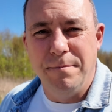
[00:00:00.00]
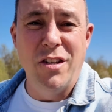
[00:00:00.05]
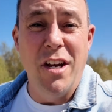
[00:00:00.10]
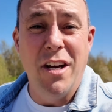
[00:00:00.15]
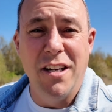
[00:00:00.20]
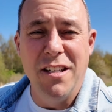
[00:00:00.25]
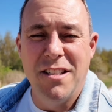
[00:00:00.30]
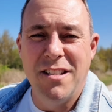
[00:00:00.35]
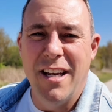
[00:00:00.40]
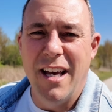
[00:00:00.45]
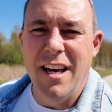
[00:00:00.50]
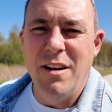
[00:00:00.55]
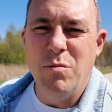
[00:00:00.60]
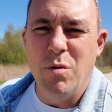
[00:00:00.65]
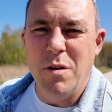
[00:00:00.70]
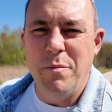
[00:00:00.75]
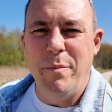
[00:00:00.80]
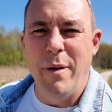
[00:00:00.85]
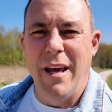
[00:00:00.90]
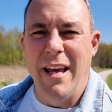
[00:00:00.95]
So your concern
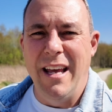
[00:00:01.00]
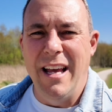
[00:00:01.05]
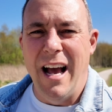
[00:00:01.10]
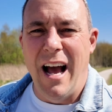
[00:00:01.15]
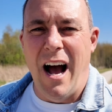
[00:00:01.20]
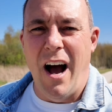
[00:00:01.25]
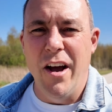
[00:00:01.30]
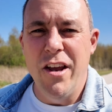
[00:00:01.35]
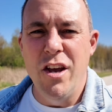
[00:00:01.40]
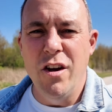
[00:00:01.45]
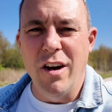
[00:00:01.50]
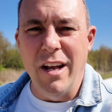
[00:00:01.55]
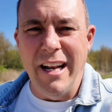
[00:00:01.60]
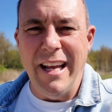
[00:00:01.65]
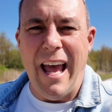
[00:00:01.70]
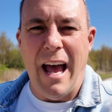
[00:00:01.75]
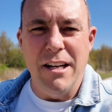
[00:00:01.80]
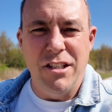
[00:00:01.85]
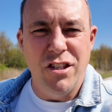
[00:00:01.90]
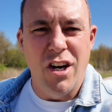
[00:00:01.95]
would be, are you going
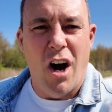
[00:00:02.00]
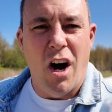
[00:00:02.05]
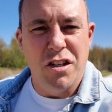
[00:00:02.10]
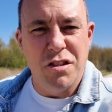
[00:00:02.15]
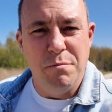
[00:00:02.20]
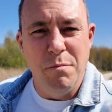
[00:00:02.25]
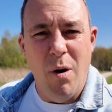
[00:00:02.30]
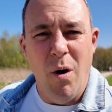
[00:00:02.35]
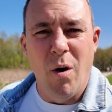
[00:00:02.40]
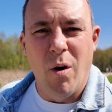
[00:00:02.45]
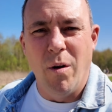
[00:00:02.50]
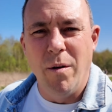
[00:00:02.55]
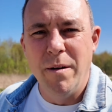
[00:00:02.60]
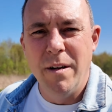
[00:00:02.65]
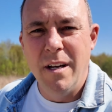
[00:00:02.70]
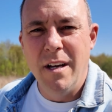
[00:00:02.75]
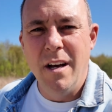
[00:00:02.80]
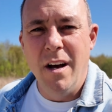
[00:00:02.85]
to get charged more?